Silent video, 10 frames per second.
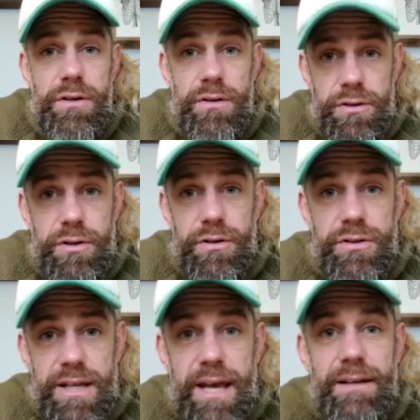the
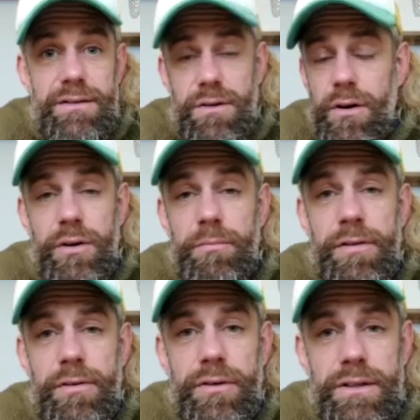set on a
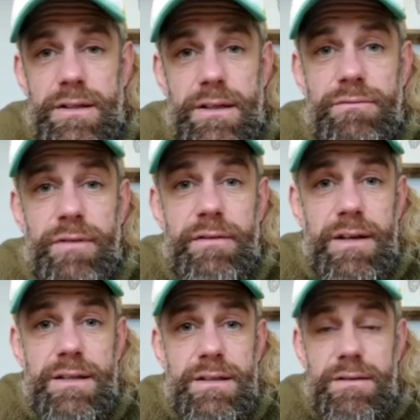breath hold. It
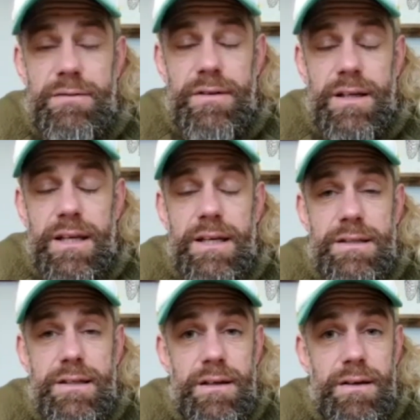really is
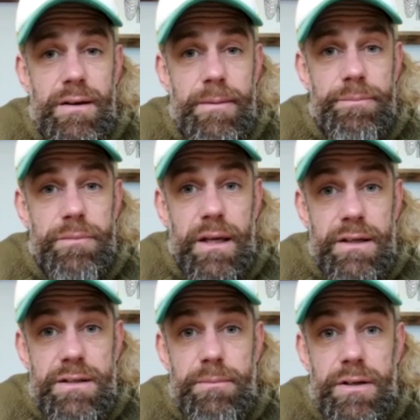
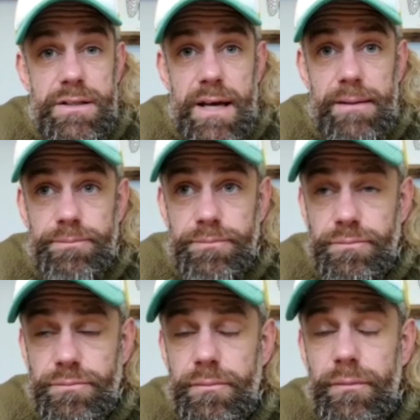as simple as that.
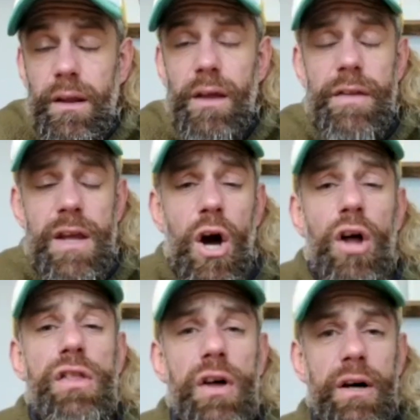The
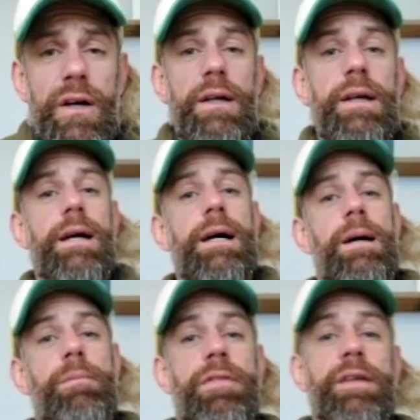other
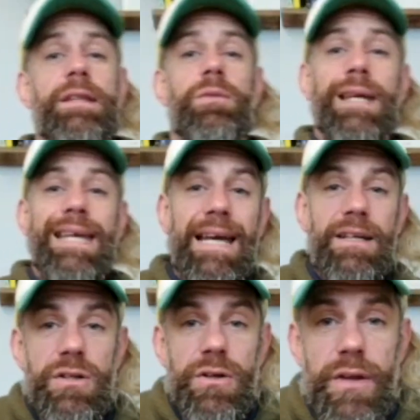thing that we
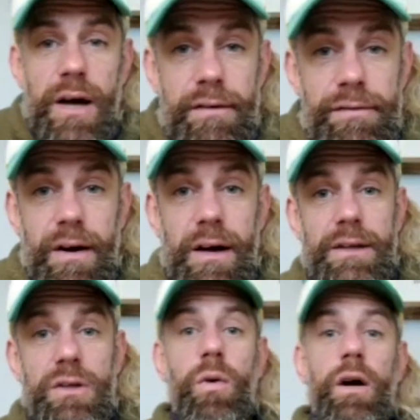can do that I
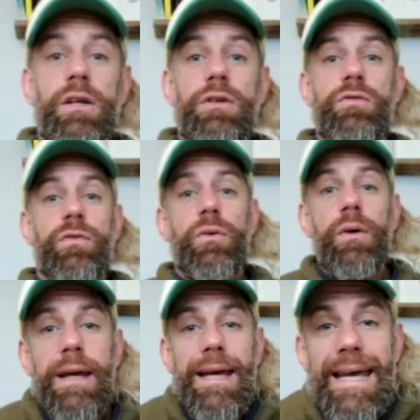find quite useful
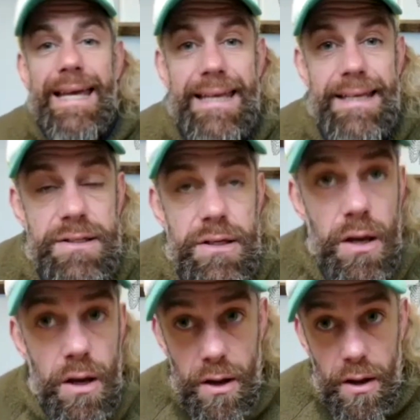is
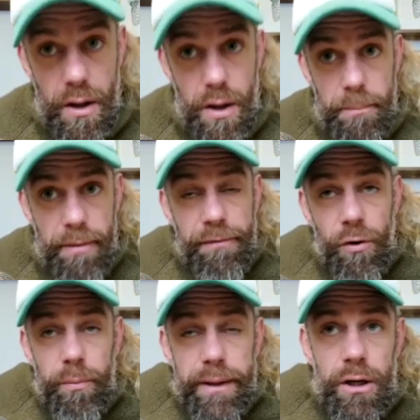
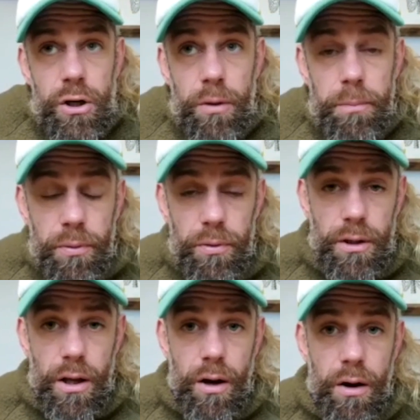performing a
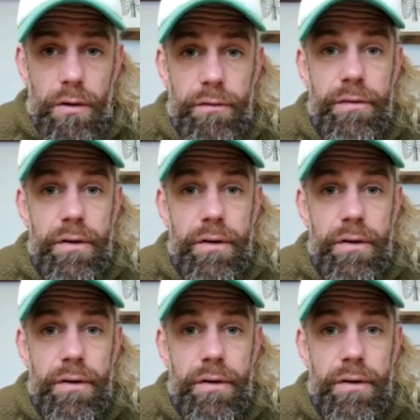couple of